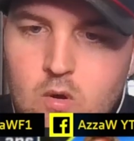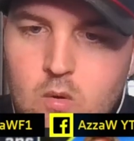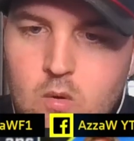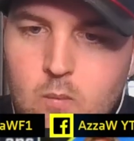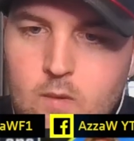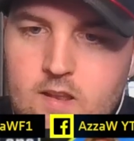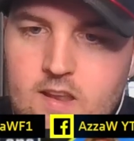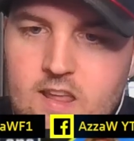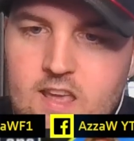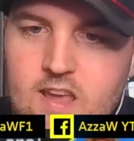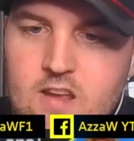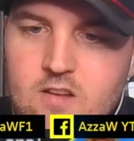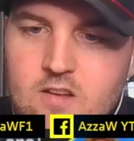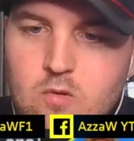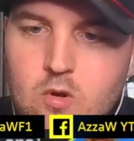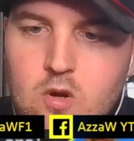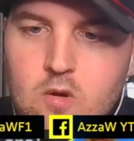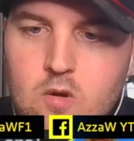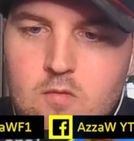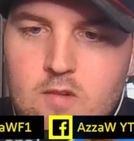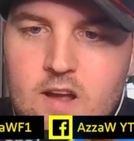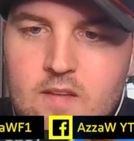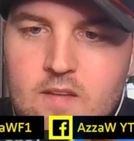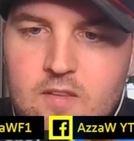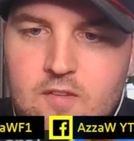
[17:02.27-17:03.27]
we need. We'll
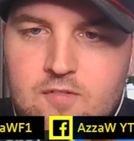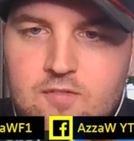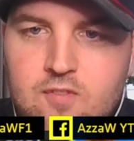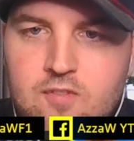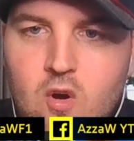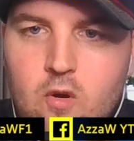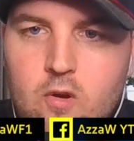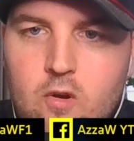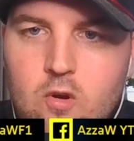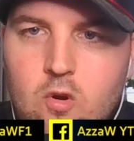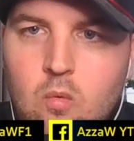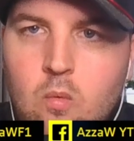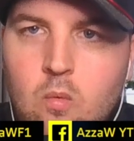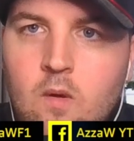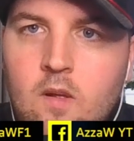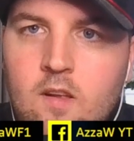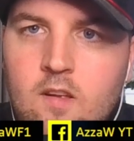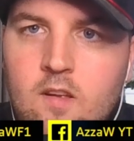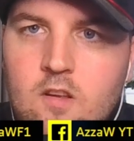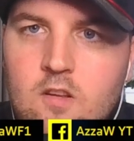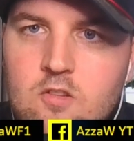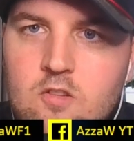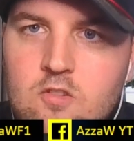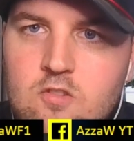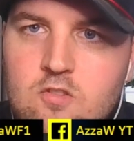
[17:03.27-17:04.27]
come around the final
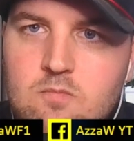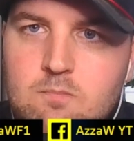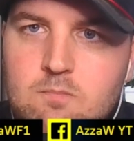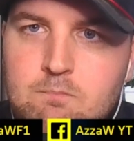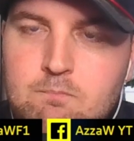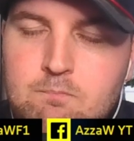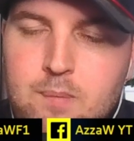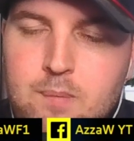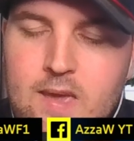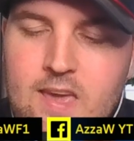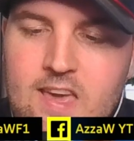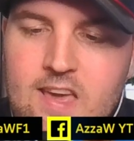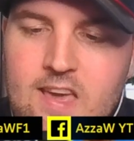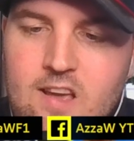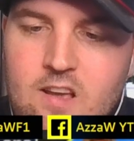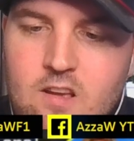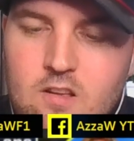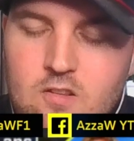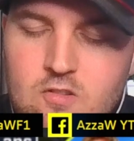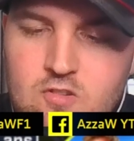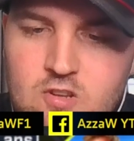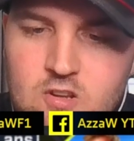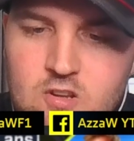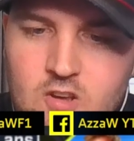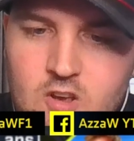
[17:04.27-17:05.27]
big
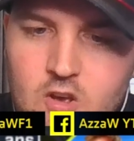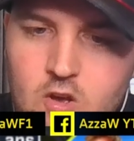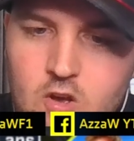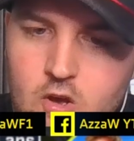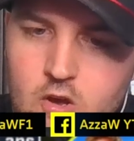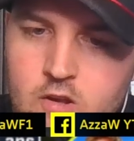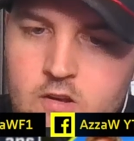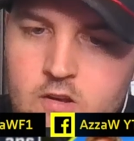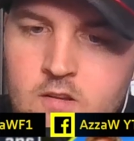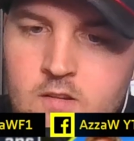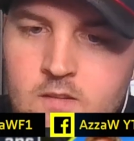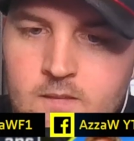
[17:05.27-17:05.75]
turn